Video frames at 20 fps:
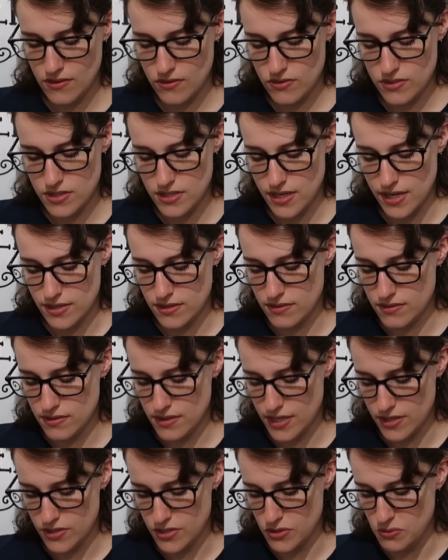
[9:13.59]
Well, it's not,
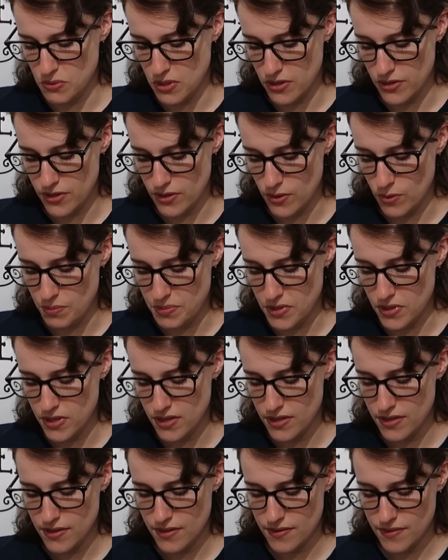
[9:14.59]
not too hard to open.
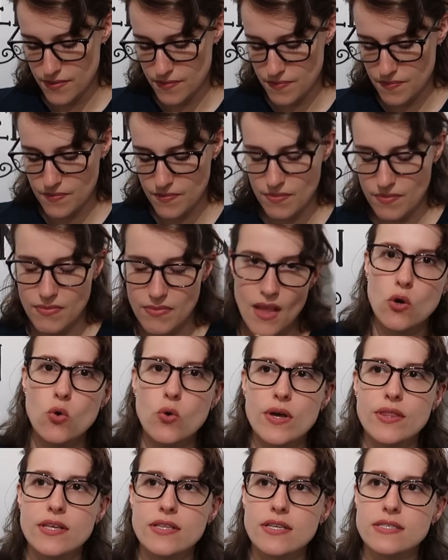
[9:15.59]

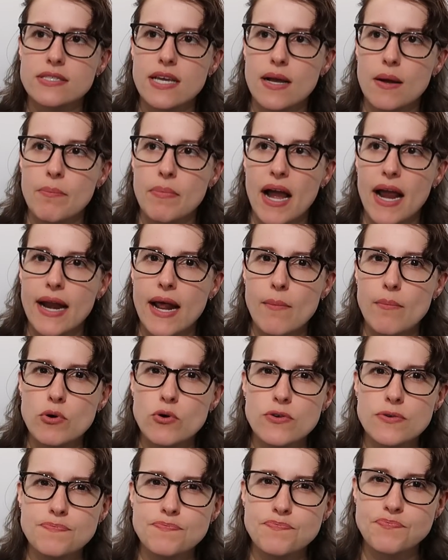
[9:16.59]
Ooh, I think that's like a
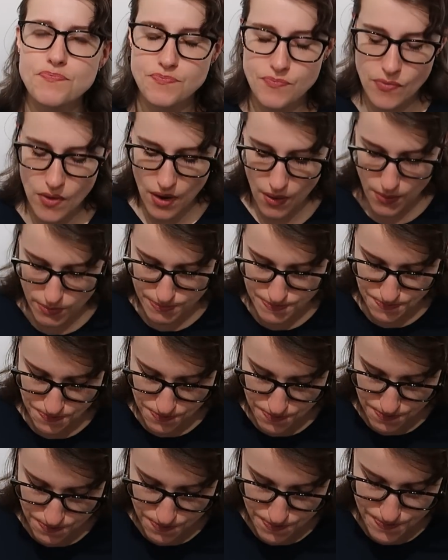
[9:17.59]
pineapple.
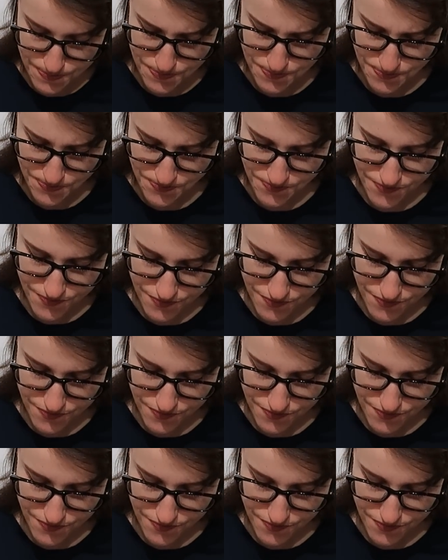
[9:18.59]
Hmm.